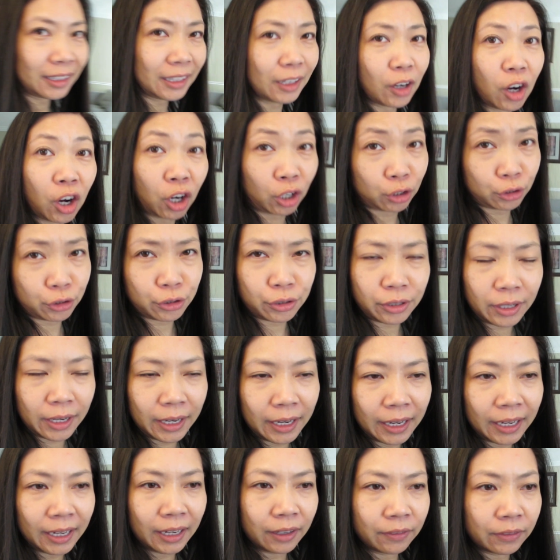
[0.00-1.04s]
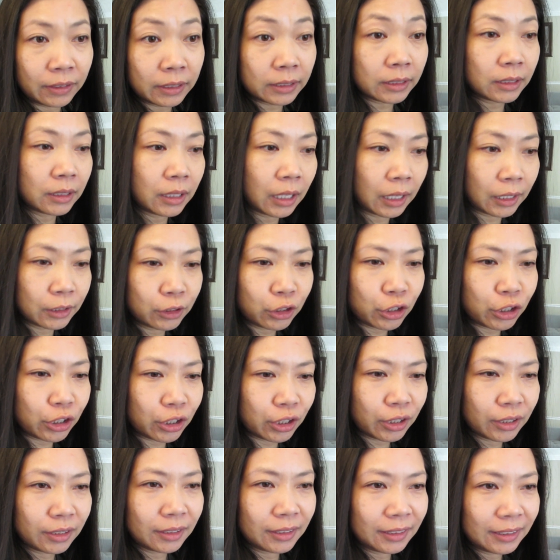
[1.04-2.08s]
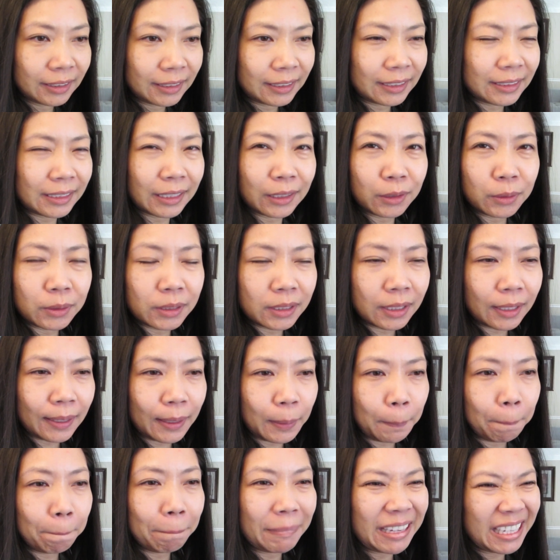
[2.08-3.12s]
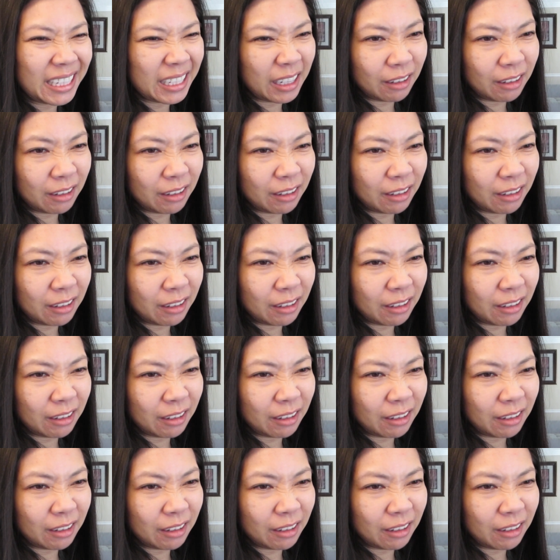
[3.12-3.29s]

the entree of his lunch. He said it was like meat